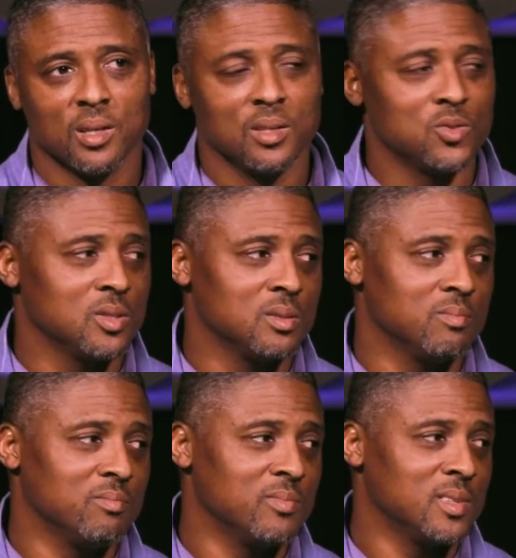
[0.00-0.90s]

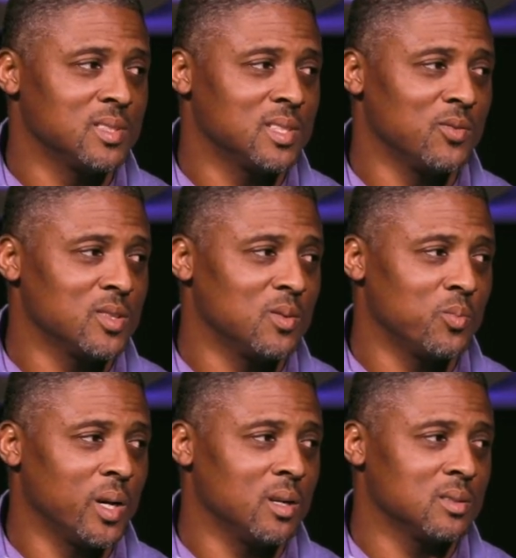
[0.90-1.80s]

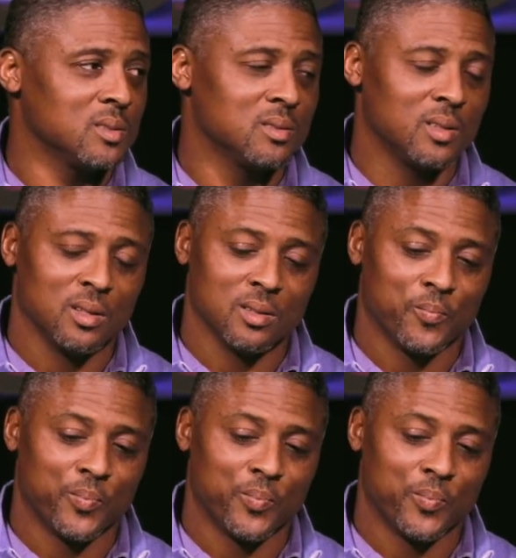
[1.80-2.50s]
170-some pounder. No.